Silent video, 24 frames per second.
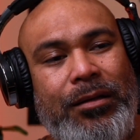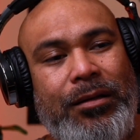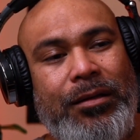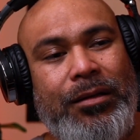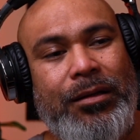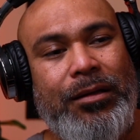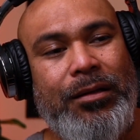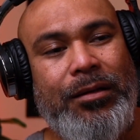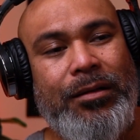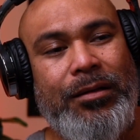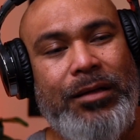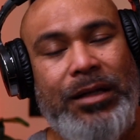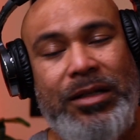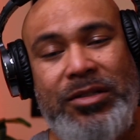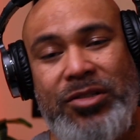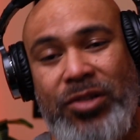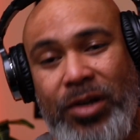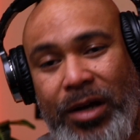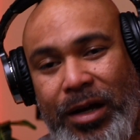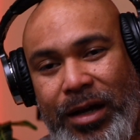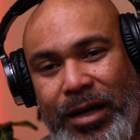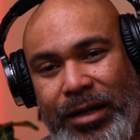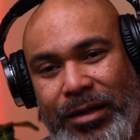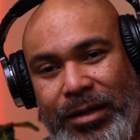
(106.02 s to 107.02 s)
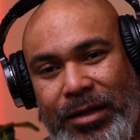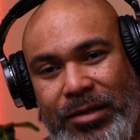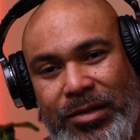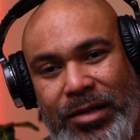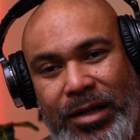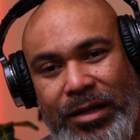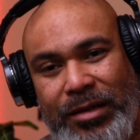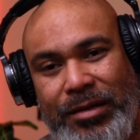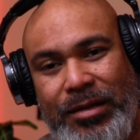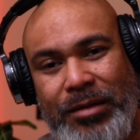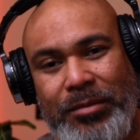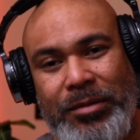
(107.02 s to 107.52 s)
you know, they tried, they tried
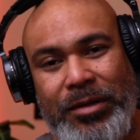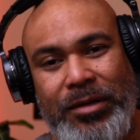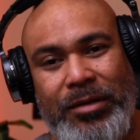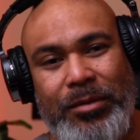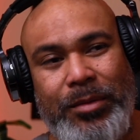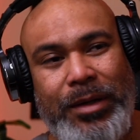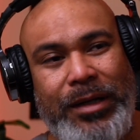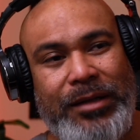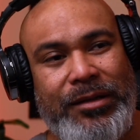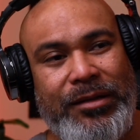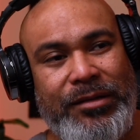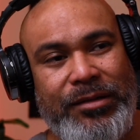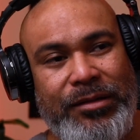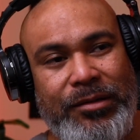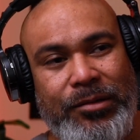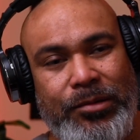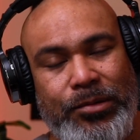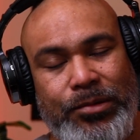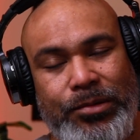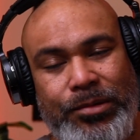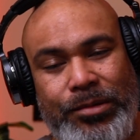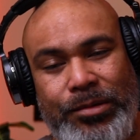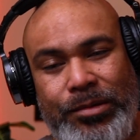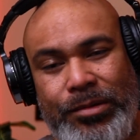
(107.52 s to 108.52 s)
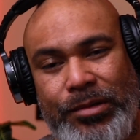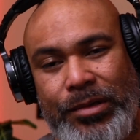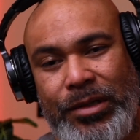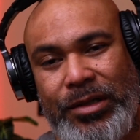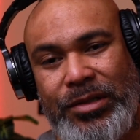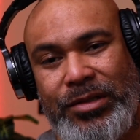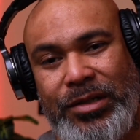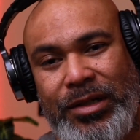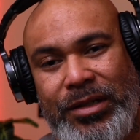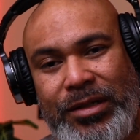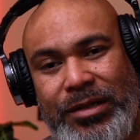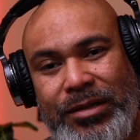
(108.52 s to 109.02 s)
to tell me to go back to school. They
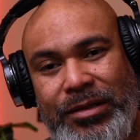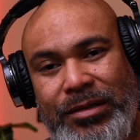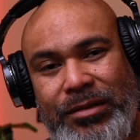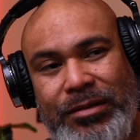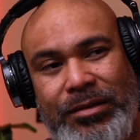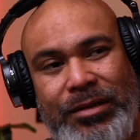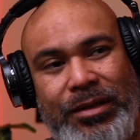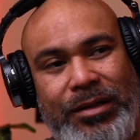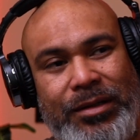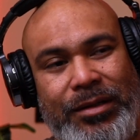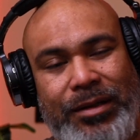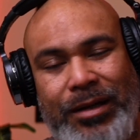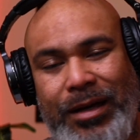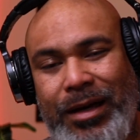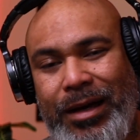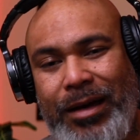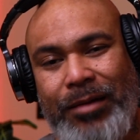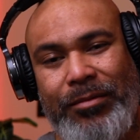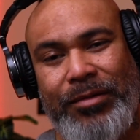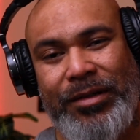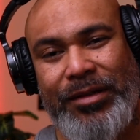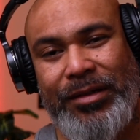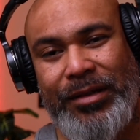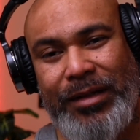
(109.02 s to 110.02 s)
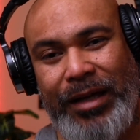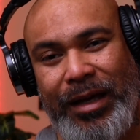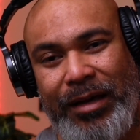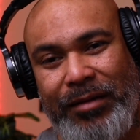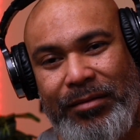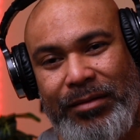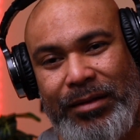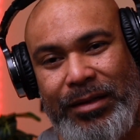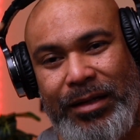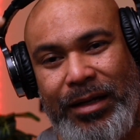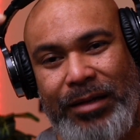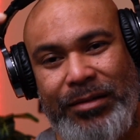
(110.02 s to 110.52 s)
tried to do the, you know, I wasn't
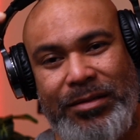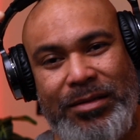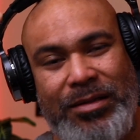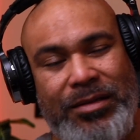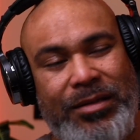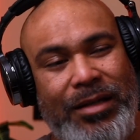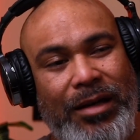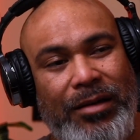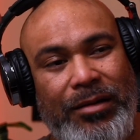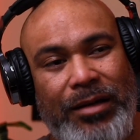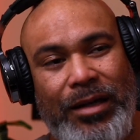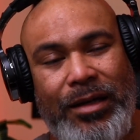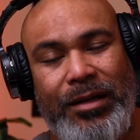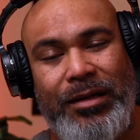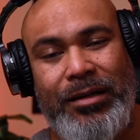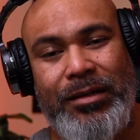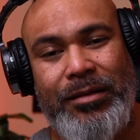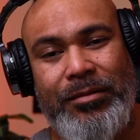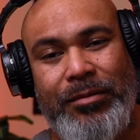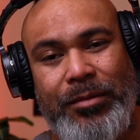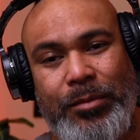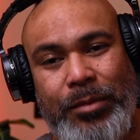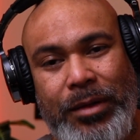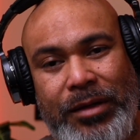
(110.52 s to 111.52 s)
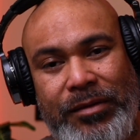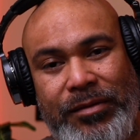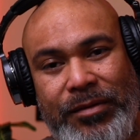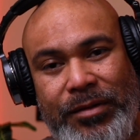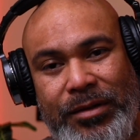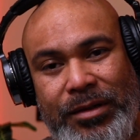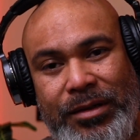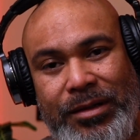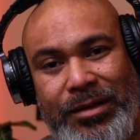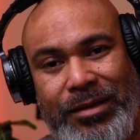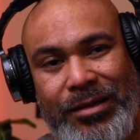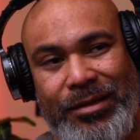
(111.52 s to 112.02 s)
having it. I was just out kicking it with my
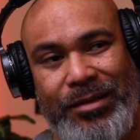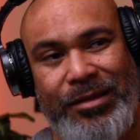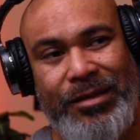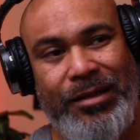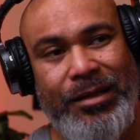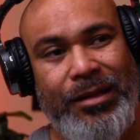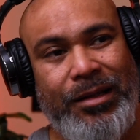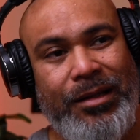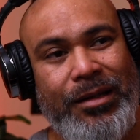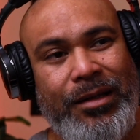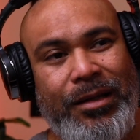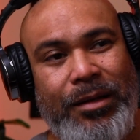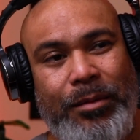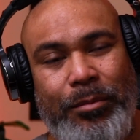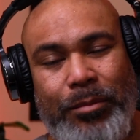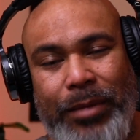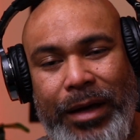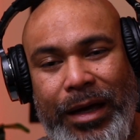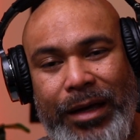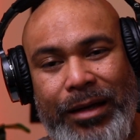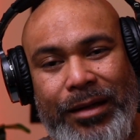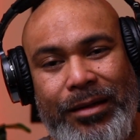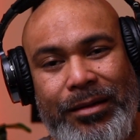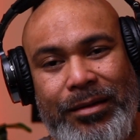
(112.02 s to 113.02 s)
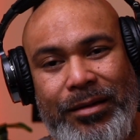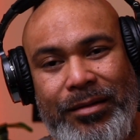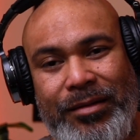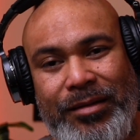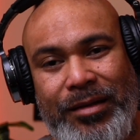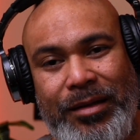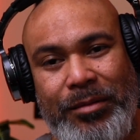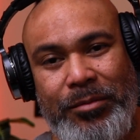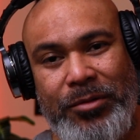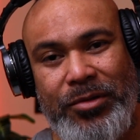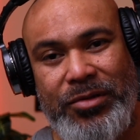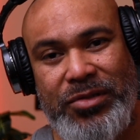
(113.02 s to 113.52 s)
friends back in the
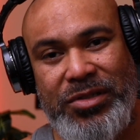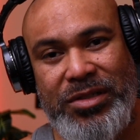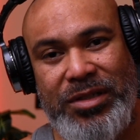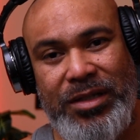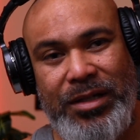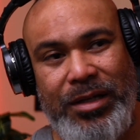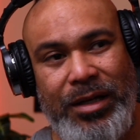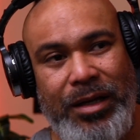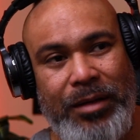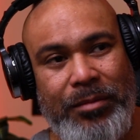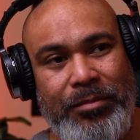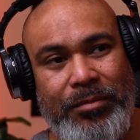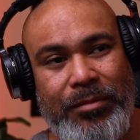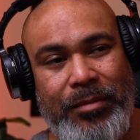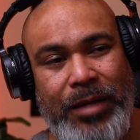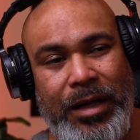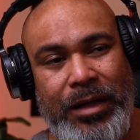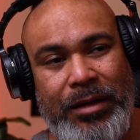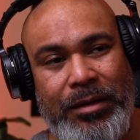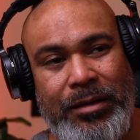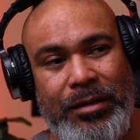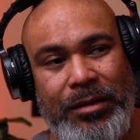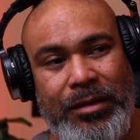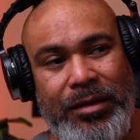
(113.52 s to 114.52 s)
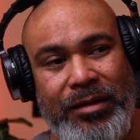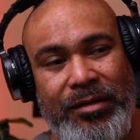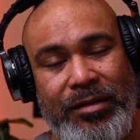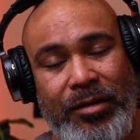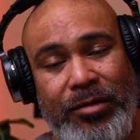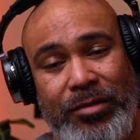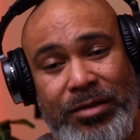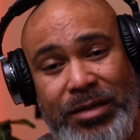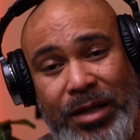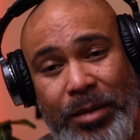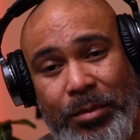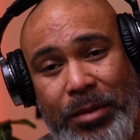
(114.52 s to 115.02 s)
same old shit. And, and this
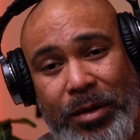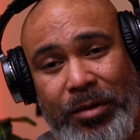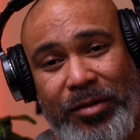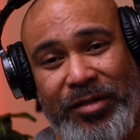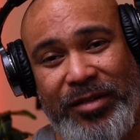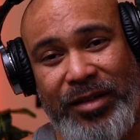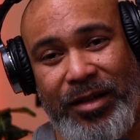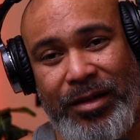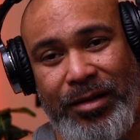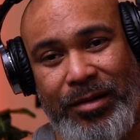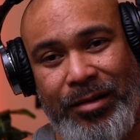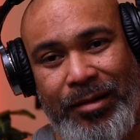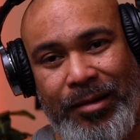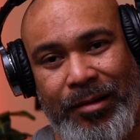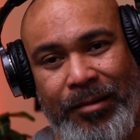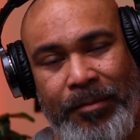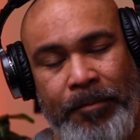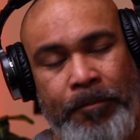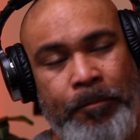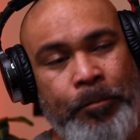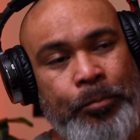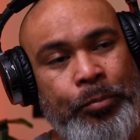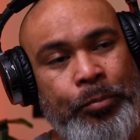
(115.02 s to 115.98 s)
whole time I was gone,